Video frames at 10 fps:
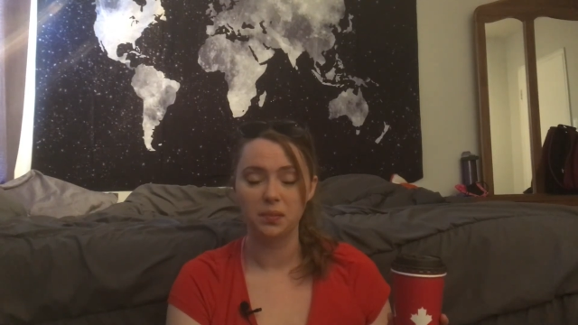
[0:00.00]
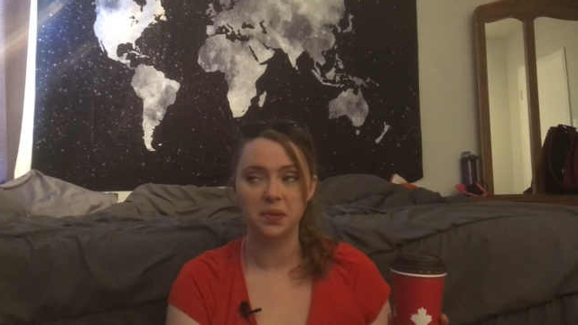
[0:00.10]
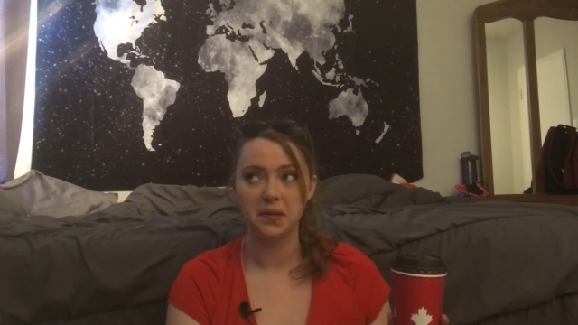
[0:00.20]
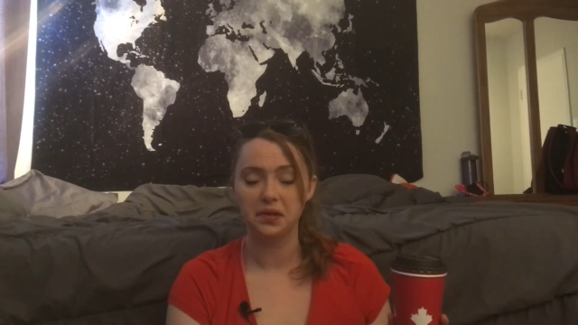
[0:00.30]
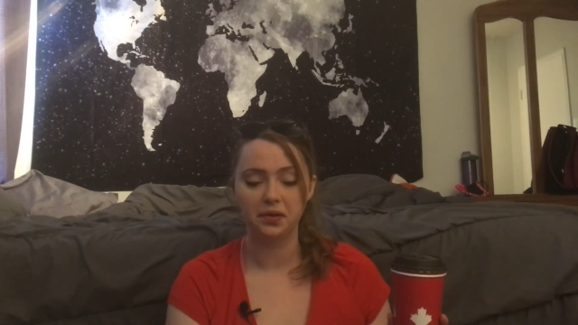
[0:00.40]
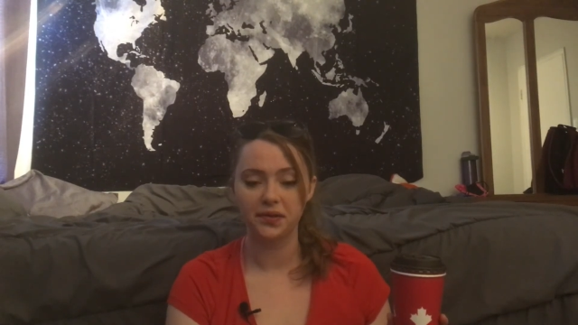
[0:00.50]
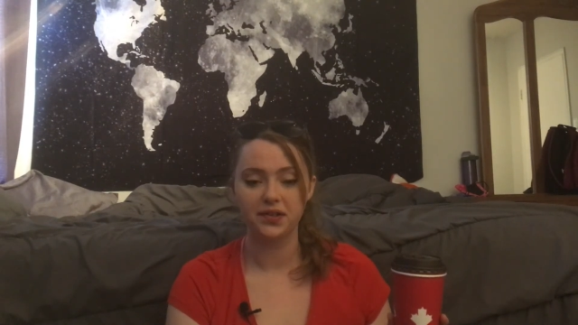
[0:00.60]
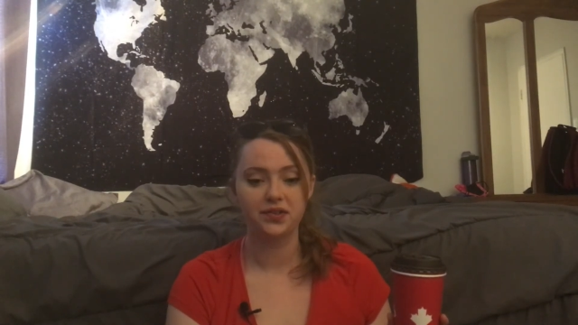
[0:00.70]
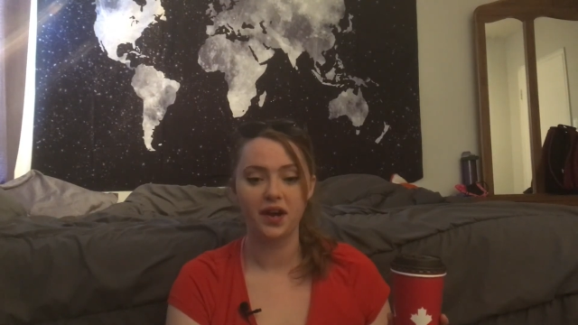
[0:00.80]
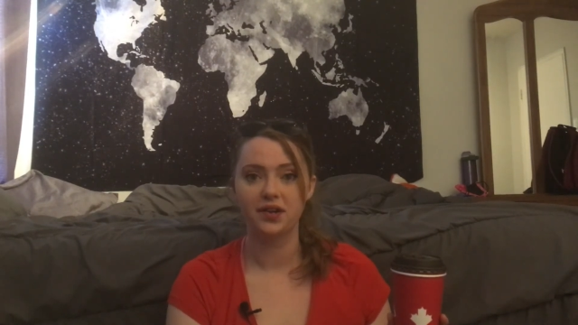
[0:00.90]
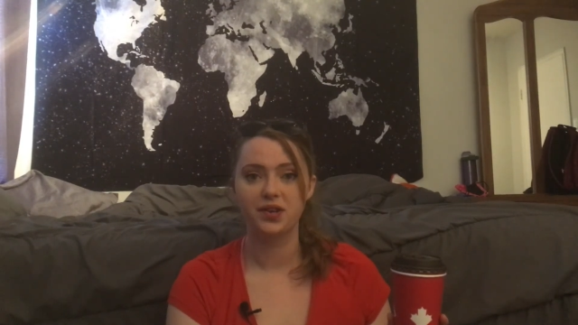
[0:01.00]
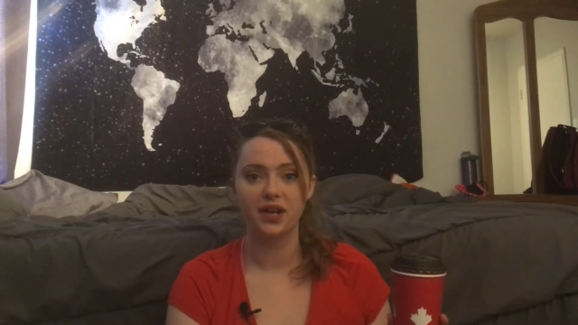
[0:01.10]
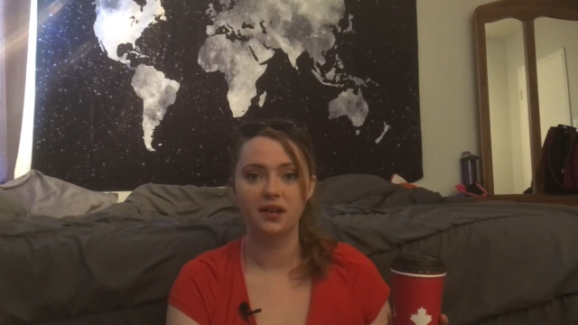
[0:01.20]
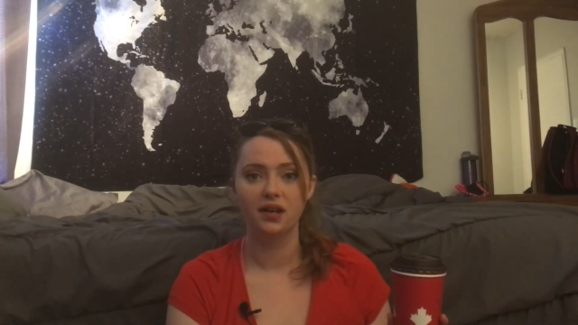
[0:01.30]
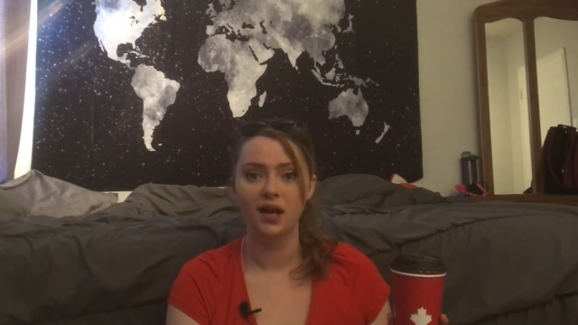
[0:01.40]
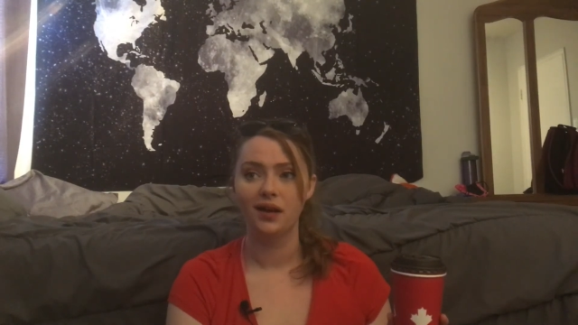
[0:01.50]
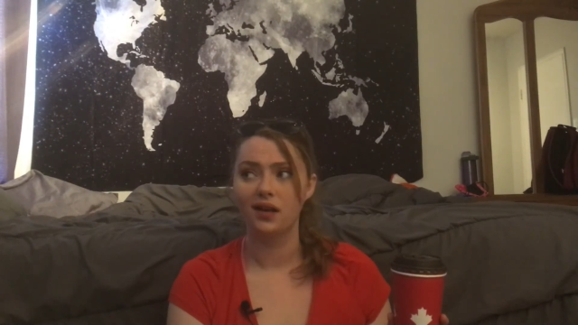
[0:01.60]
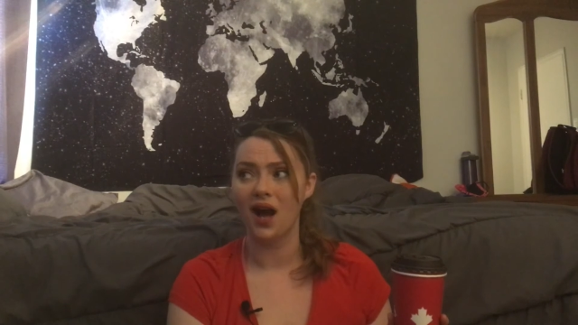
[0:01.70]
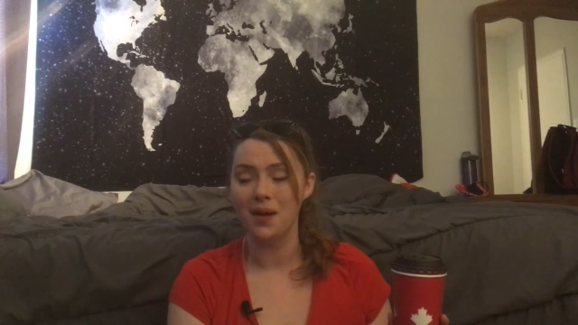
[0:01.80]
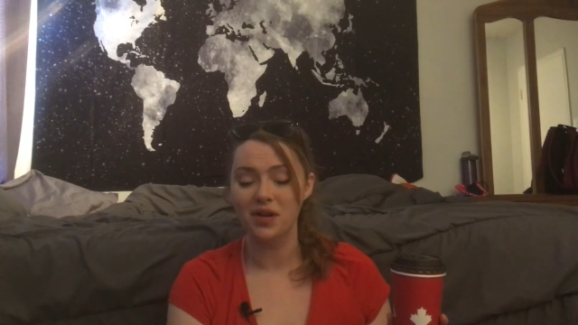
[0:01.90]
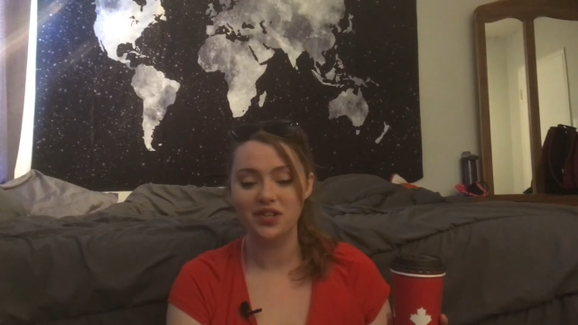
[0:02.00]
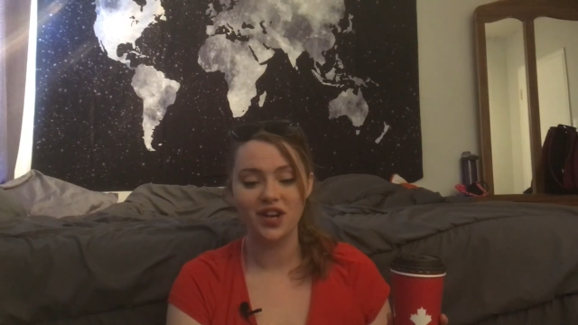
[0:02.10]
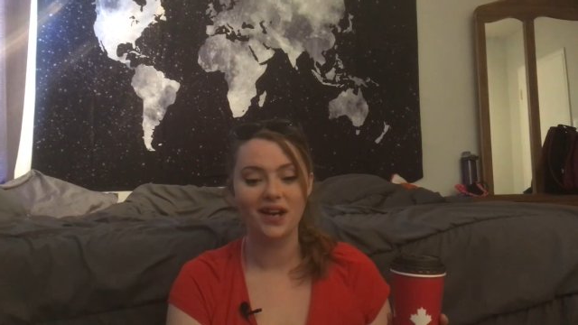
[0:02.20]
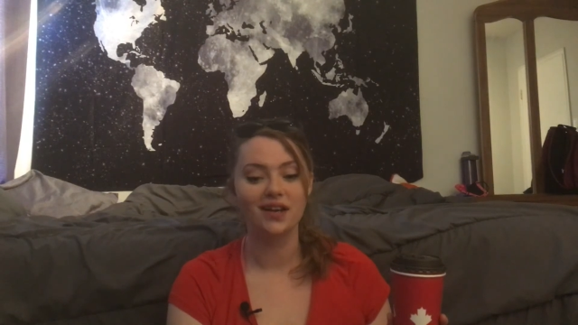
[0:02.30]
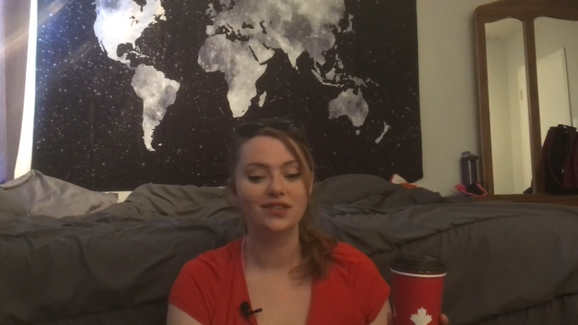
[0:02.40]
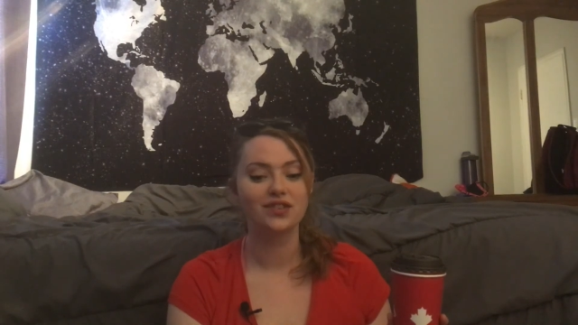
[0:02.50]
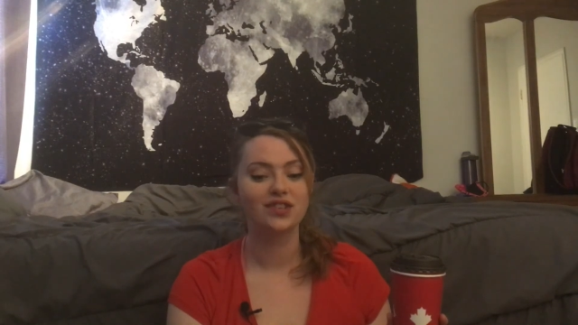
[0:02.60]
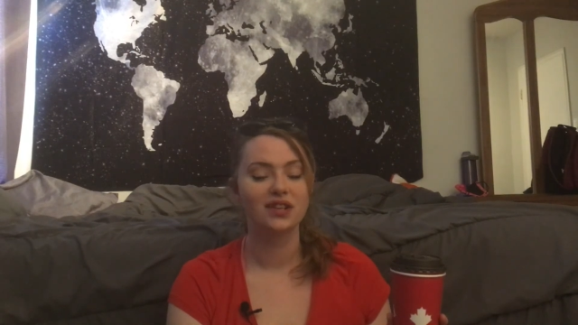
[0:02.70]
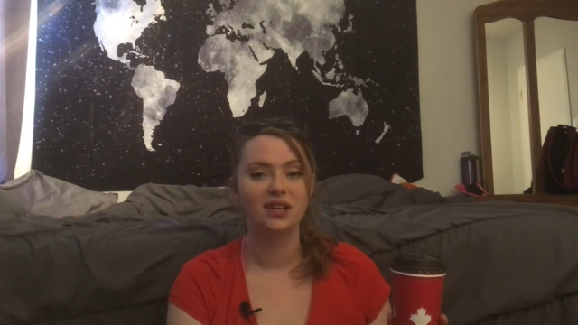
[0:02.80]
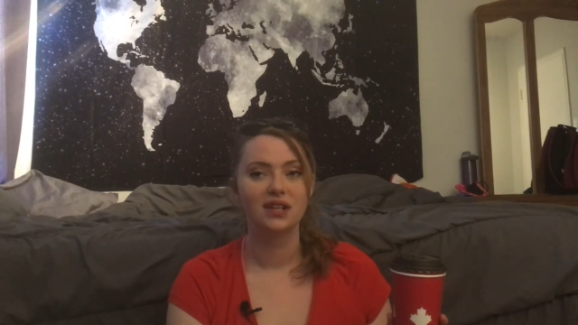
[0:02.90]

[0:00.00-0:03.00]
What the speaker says: political destruction, climate change.